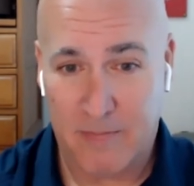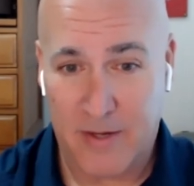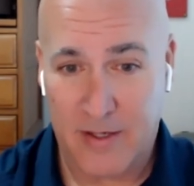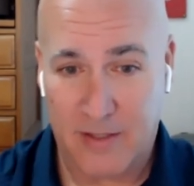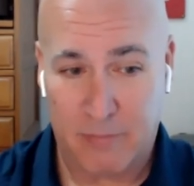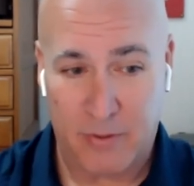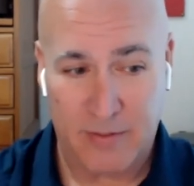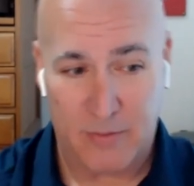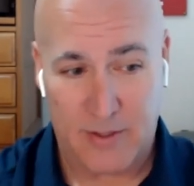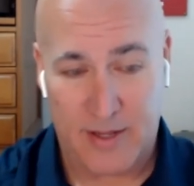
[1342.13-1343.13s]
because of the
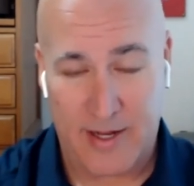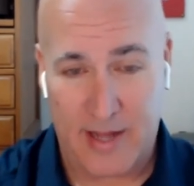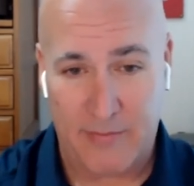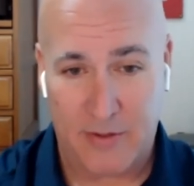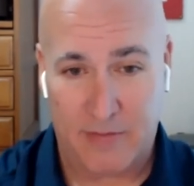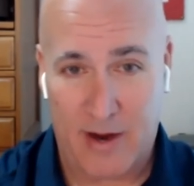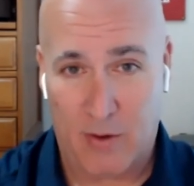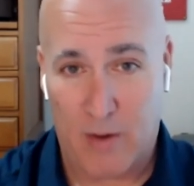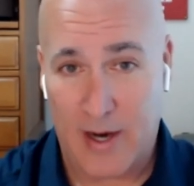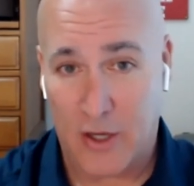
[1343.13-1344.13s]
principles that they gave us of how to
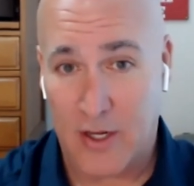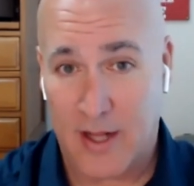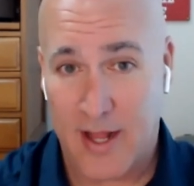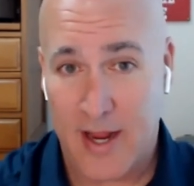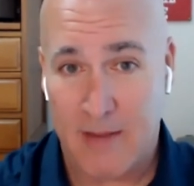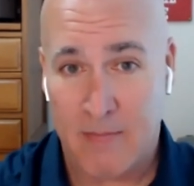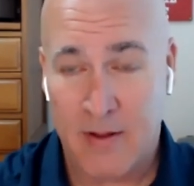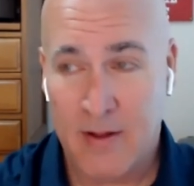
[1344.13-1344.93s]
write a good claim.